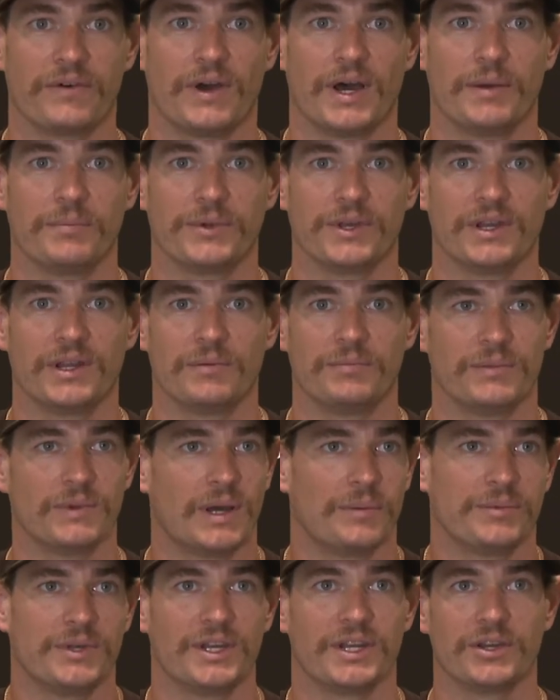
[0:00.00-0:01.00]

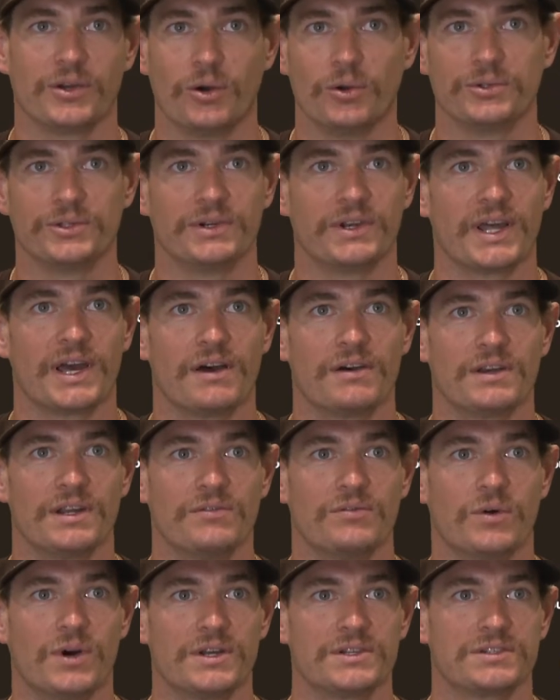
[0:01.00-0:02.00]
I'm getting older now, and
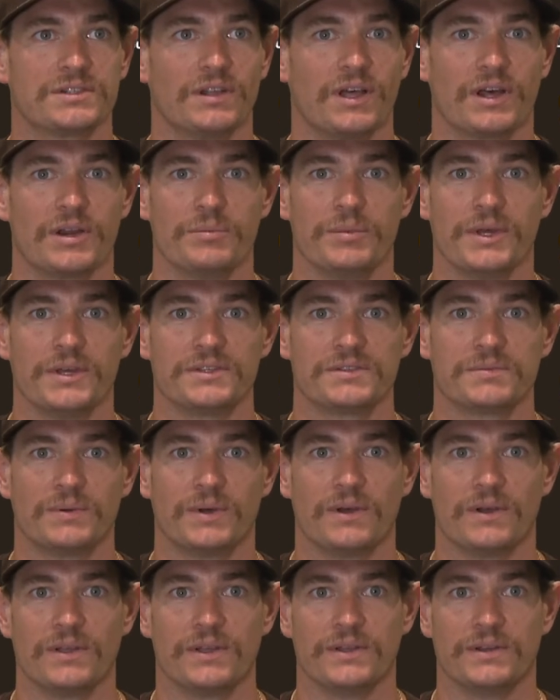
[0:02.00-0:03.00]
I've watched a lot of
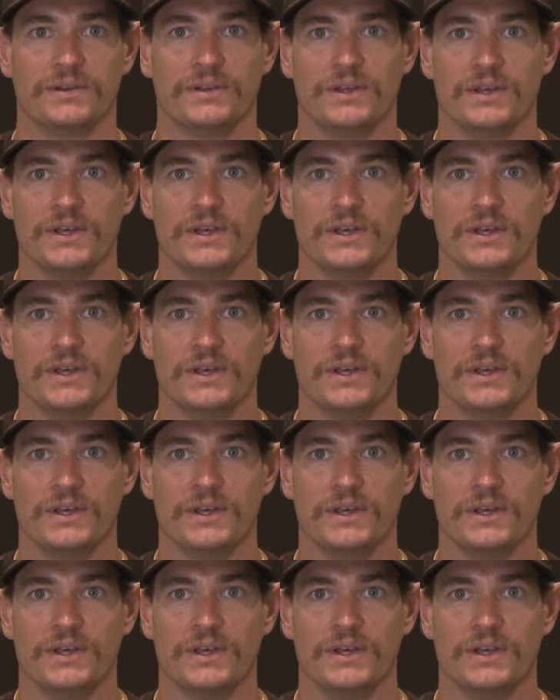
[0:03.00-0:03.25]
baseball,